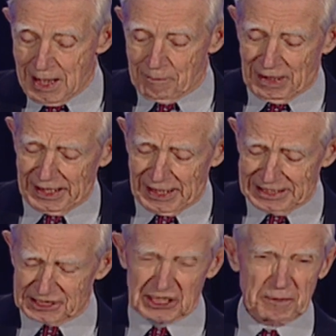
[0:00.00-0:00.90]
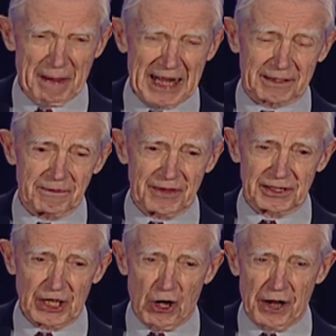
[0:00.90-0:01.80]
But I suspect that
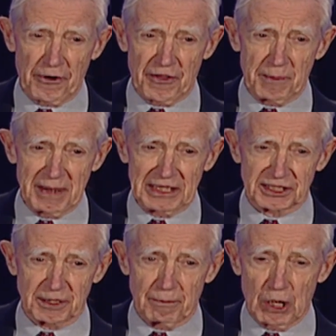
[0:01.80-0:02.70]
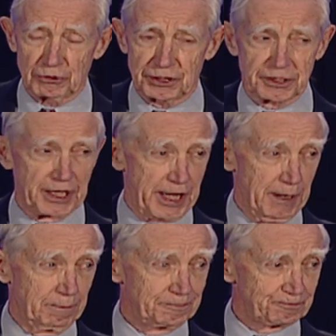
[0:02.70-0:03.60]
the honor that means the most to
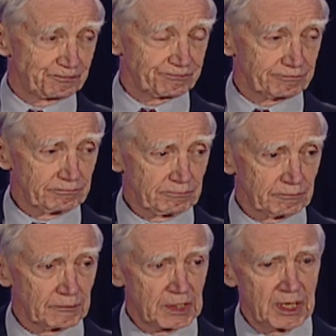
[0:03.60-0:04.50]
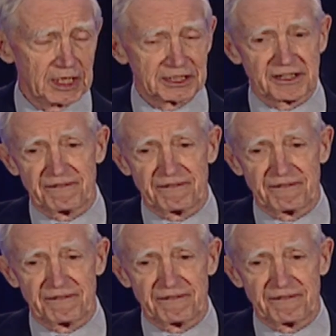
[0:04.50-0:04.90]
him is the